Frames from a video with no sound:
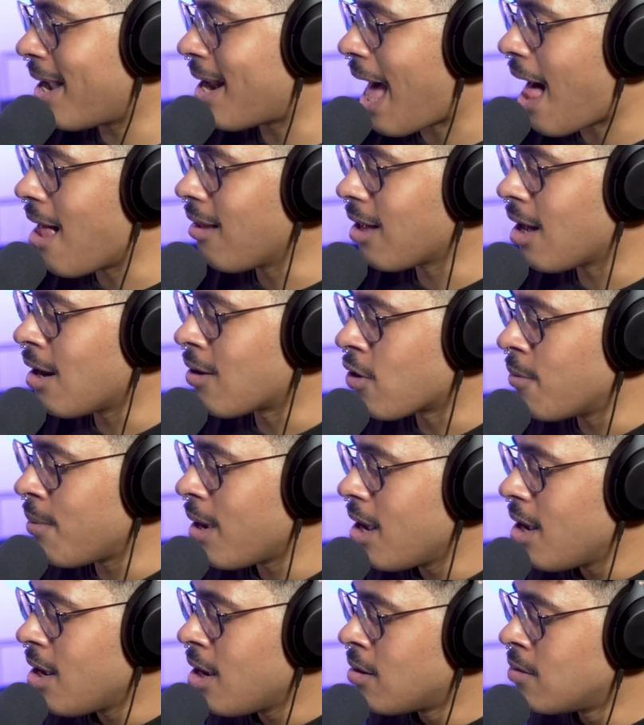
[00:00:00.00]
by an alkyl group,
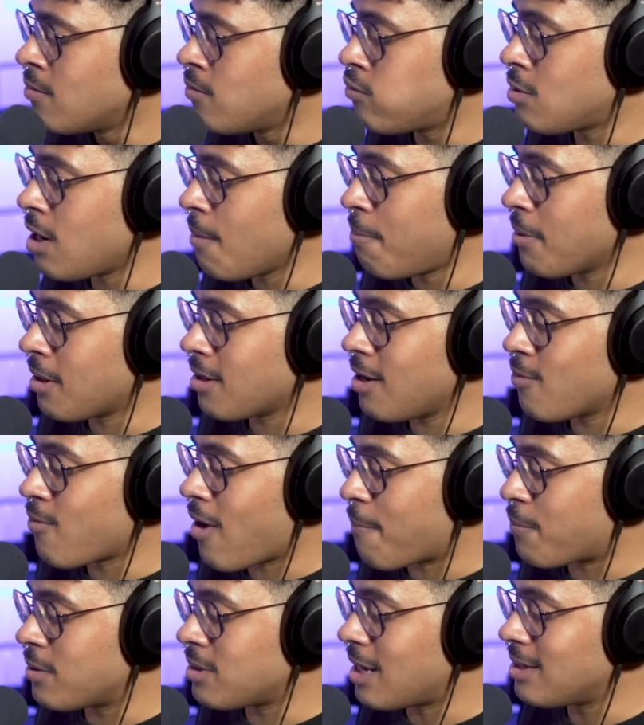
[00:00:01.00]
typically
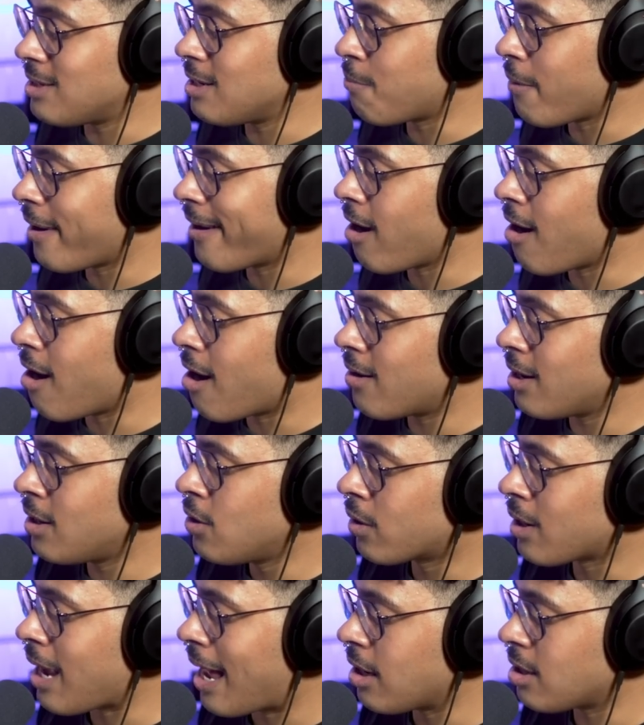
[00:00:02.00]
represented by R
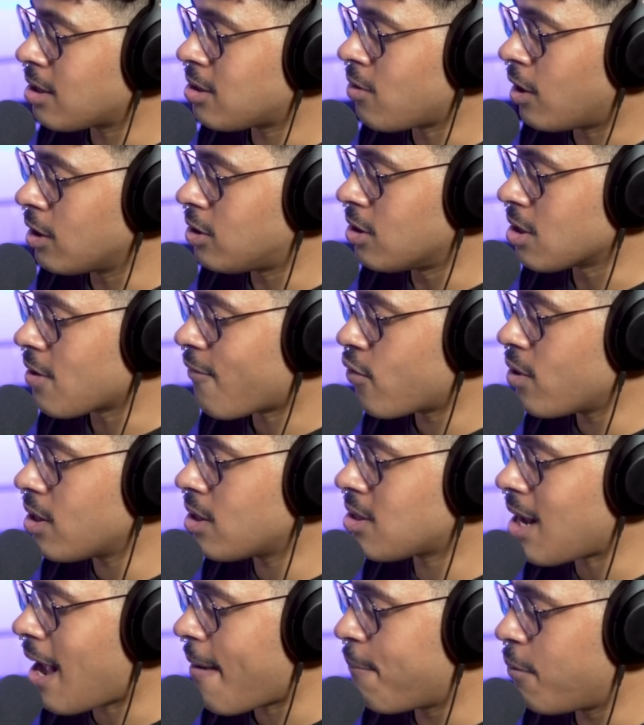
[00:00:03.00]
in organic structures. For
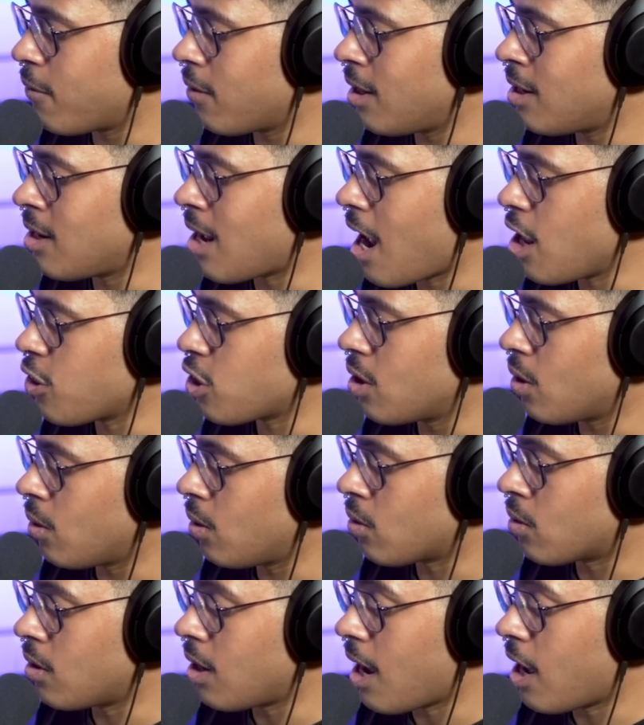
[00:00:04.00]
example, in
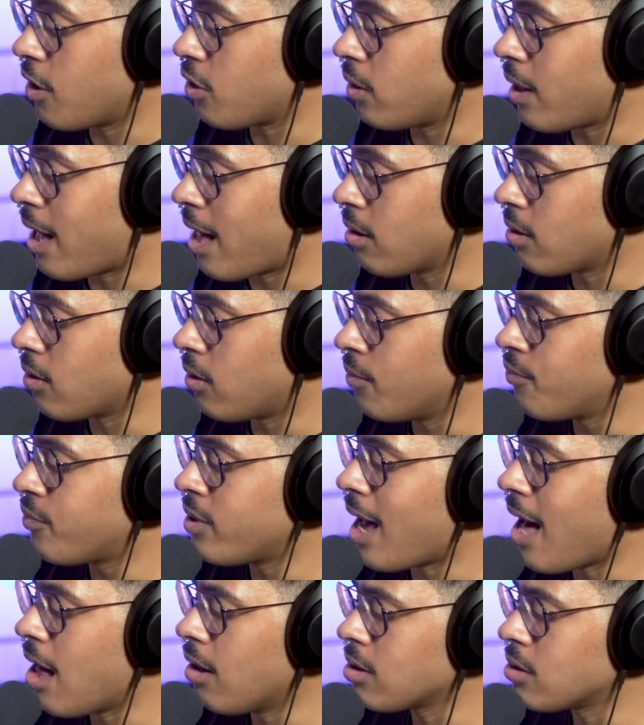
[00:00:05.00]
ethanol or ethyl alcohol,
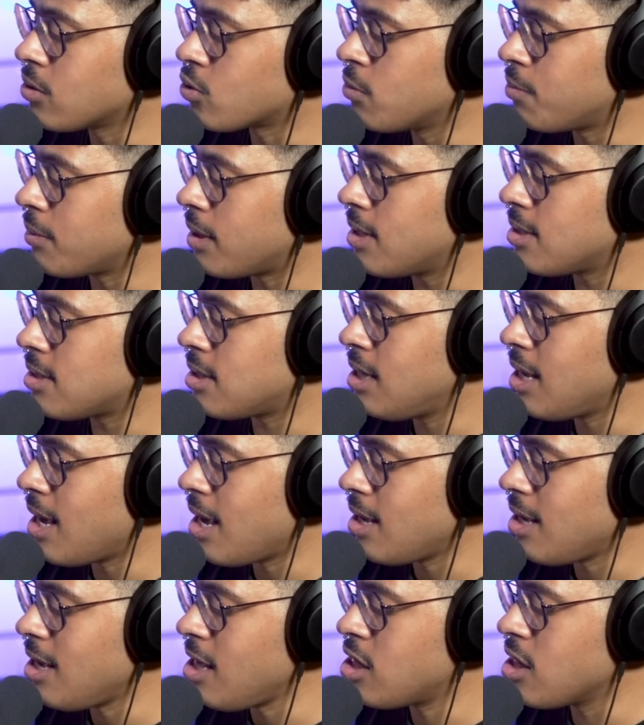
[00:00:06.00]
the alkyl group is the
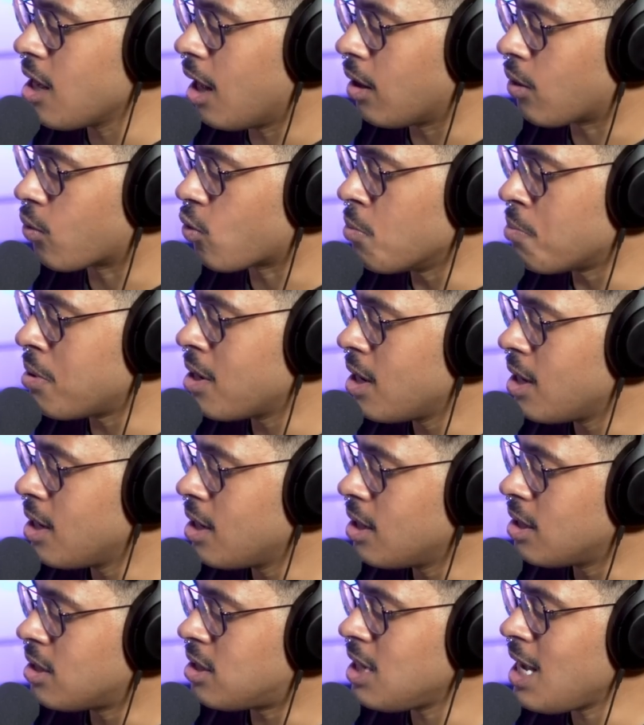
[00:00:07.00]
ethyl group,
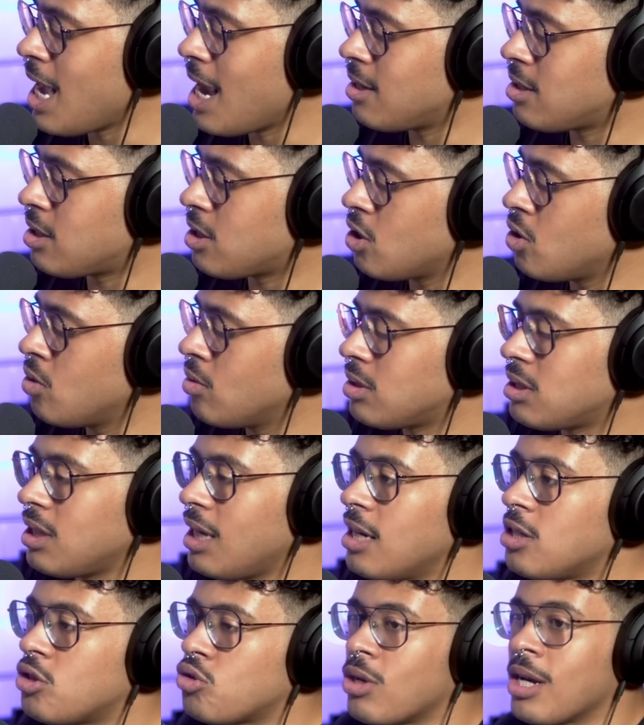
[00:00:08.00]
CH2,
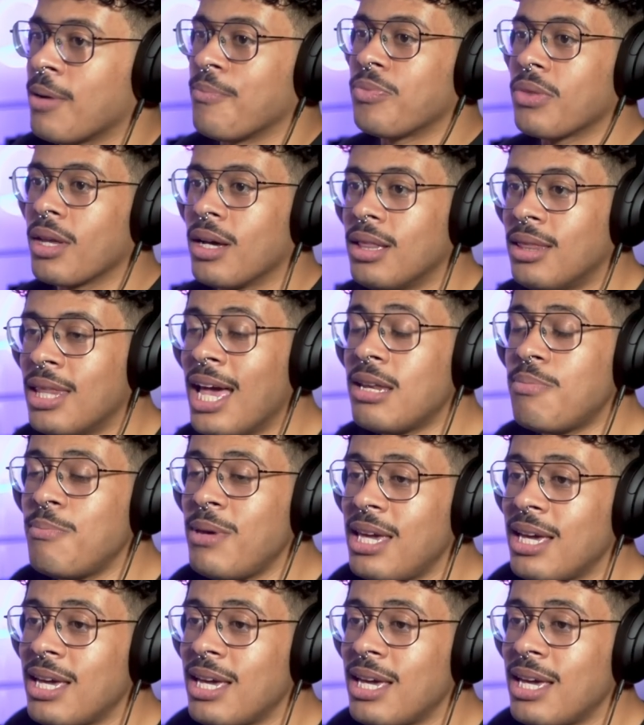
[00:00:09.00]
CH3. Let